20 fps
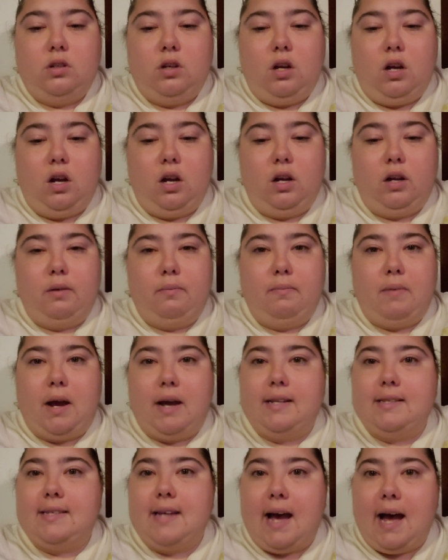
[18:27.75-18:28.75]

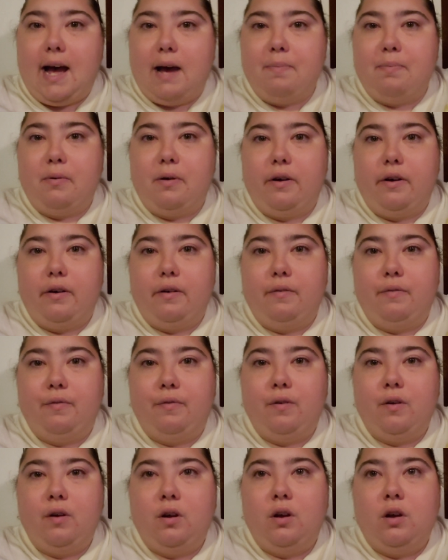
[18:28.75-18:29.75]
On top
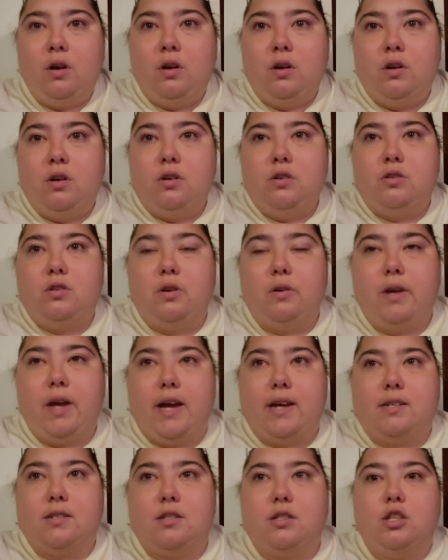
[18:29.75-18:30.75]
of, so
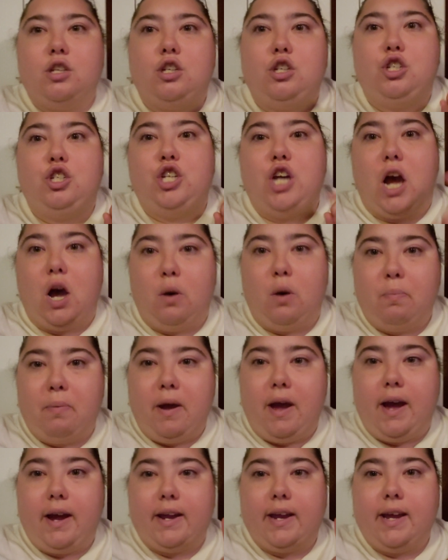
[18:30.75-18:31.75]
yes, the gel
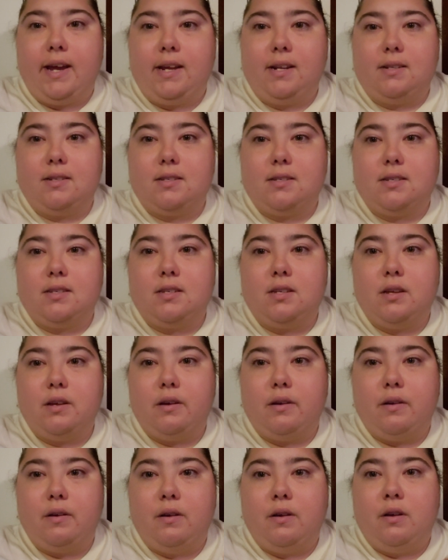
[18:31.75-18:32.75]
packets,
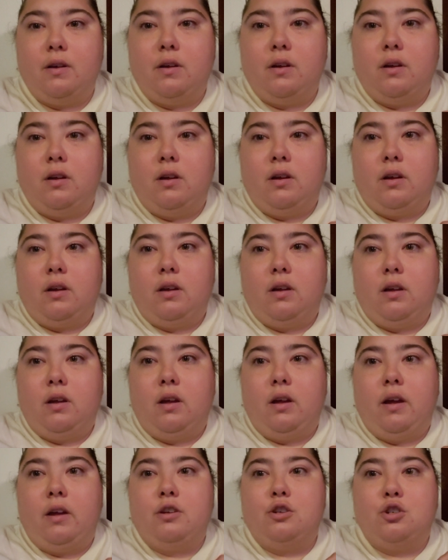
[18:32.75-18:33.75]

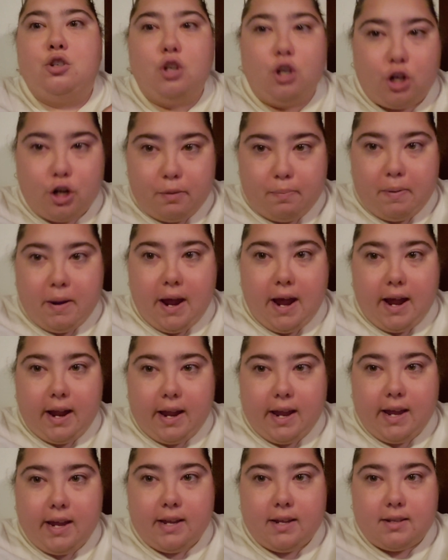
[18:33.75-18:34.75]
sugar
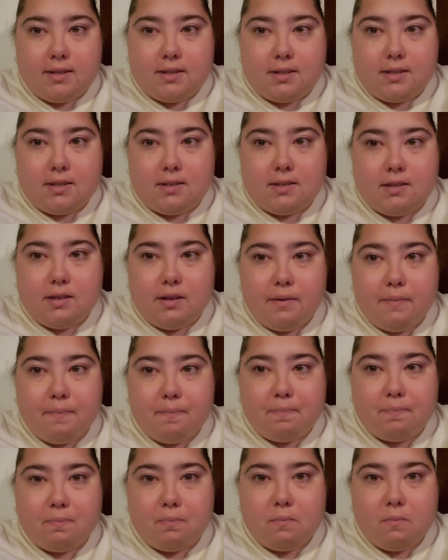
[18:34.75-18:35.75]
packets,
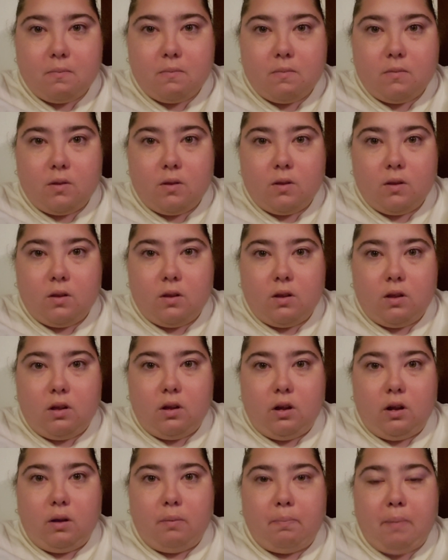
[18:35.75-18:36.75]

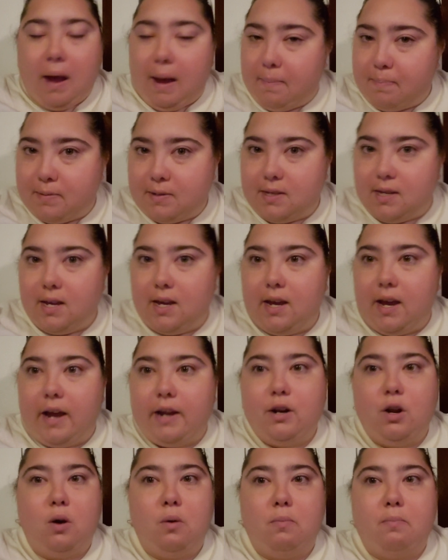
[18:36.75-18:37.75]
Pepsi.
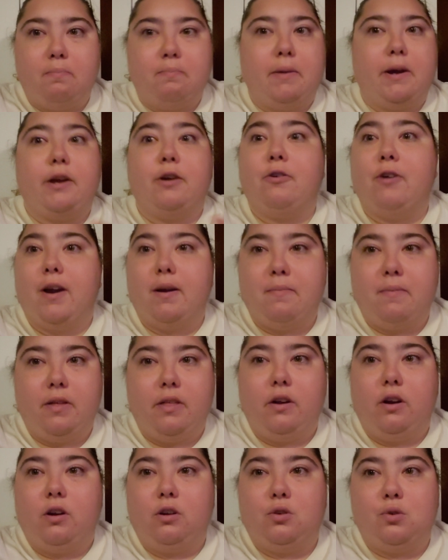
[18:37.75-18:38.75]
I know my
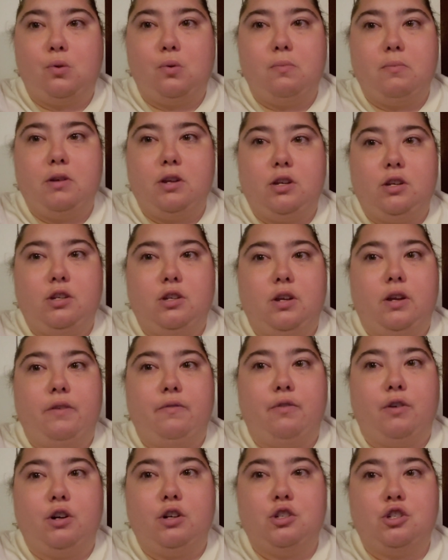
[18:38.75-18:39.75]
grandmother told me
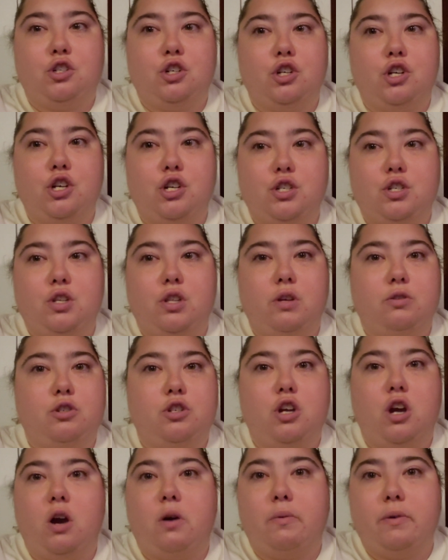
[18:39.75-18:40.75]
if her sugar's low,
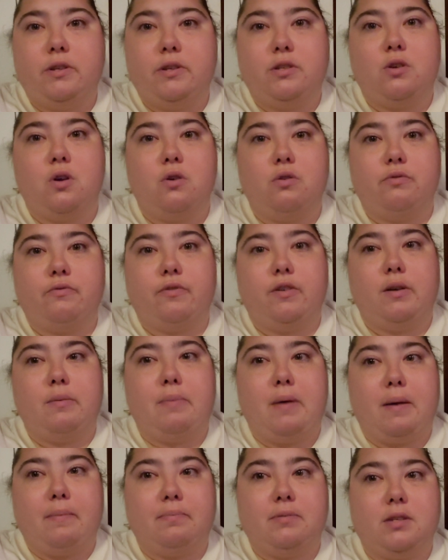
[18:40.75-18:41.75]
she always goes for a
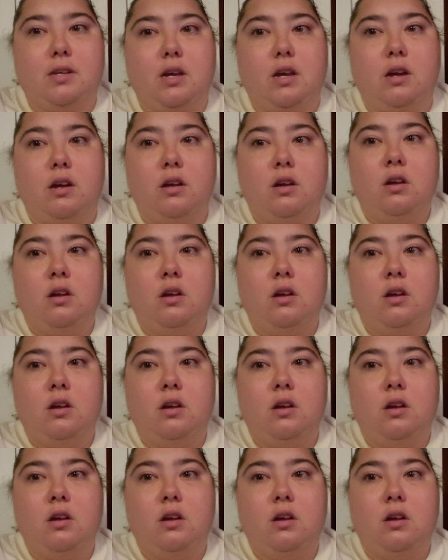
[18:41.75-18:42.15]
Pepsi.